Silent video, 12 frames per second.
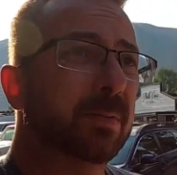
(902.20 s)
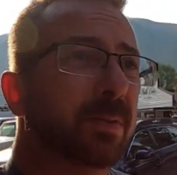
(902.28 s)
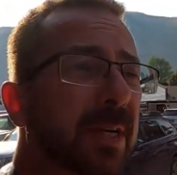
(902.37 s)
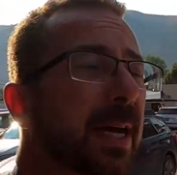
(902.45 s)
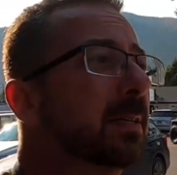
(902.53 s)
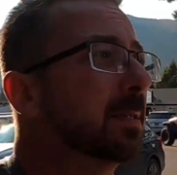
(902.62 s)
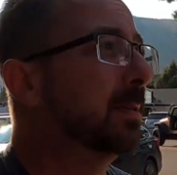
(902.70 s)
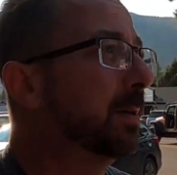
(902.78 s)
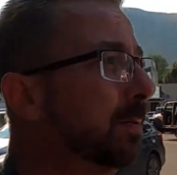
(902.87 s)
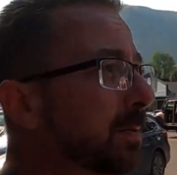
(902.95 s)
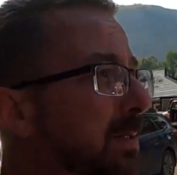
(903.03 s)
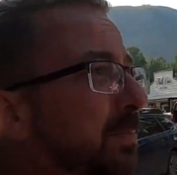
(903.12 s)
Jackson
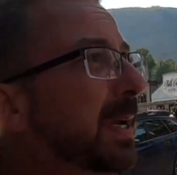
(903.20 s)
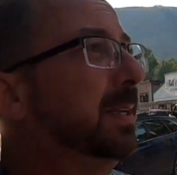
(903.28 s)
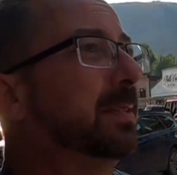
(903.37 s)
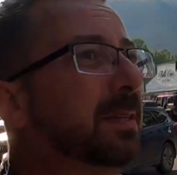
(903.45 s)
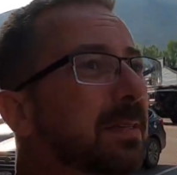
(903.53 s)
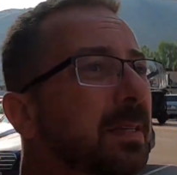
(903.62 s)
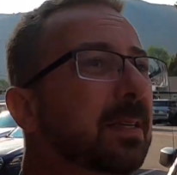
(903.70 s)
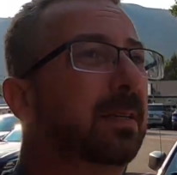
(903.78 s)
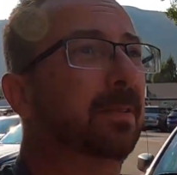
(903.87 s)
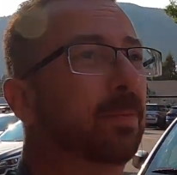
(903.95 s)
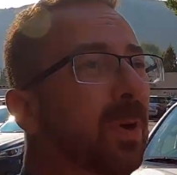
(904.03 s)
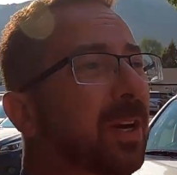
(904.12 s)
Hole is
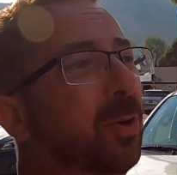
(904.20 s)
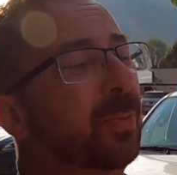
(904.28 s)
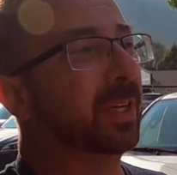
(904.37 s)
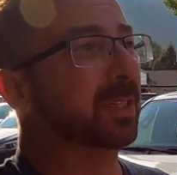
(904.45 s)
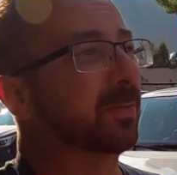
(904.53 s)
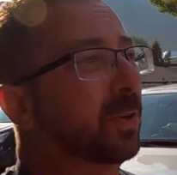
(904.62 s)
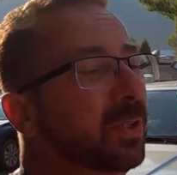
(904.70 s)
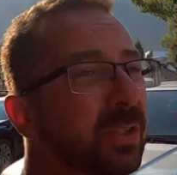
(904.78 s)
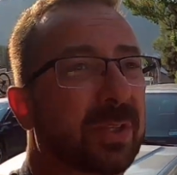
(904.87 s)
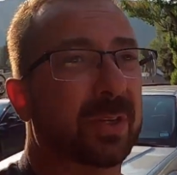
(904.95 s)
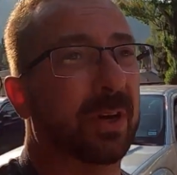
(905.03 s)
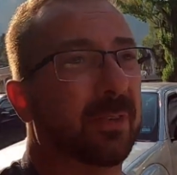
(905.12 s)
basically Wyoming's
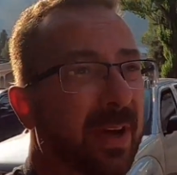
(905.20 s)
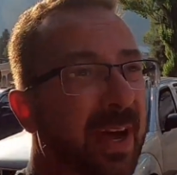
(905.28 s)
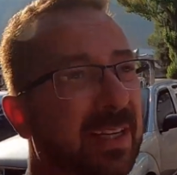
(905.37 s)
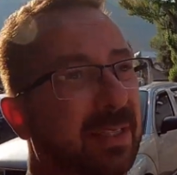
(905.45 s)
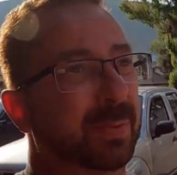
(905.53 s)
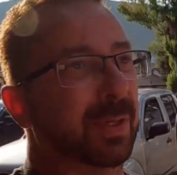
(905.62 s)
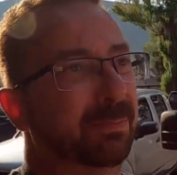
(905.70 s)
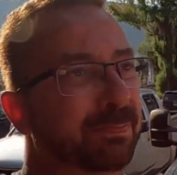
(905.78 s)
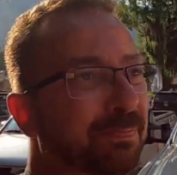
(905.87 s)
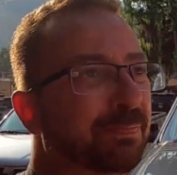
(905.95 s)
version of Aspen.